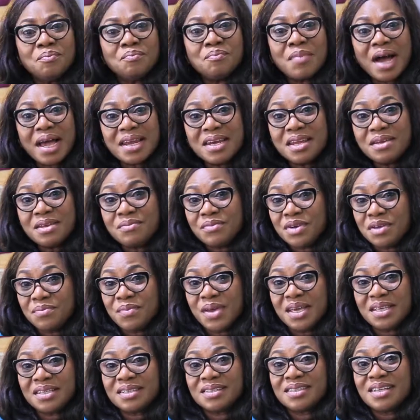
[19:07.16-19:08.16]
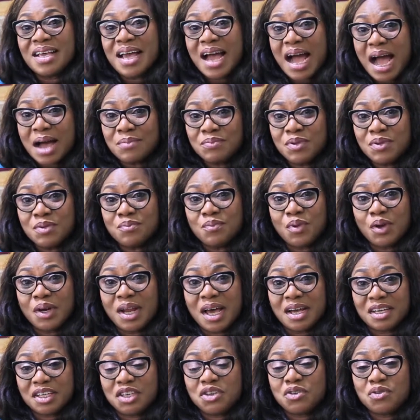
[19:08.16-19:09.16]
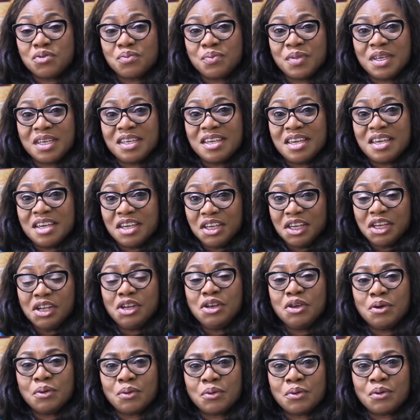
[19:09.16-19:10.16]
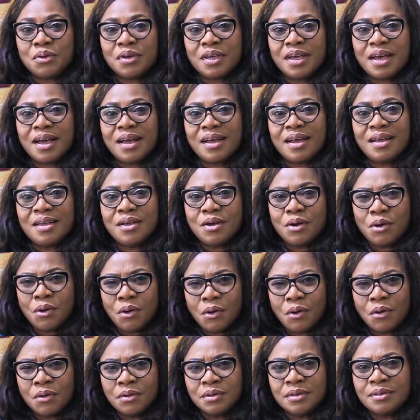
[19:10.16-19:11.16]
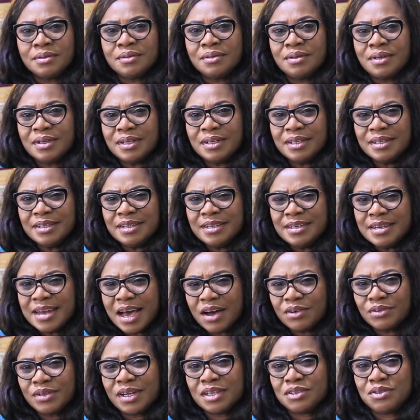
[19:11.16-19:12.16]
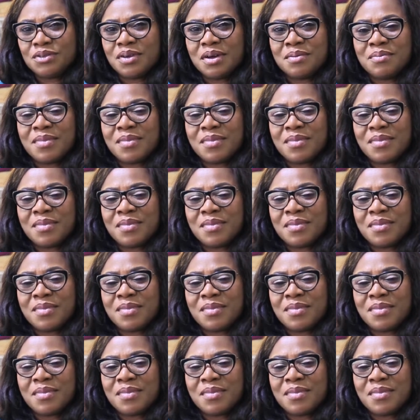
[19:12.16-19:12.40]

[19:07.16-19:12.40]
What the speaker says: My name remains Abimbola Akinwumi Iliokoya on Now That You Are